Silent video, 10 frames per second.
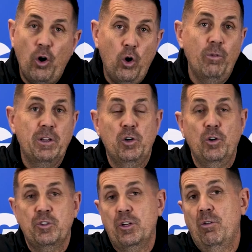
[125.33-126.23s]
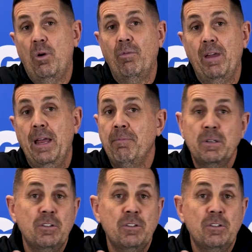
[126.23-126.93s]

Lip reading: All the codes are on there.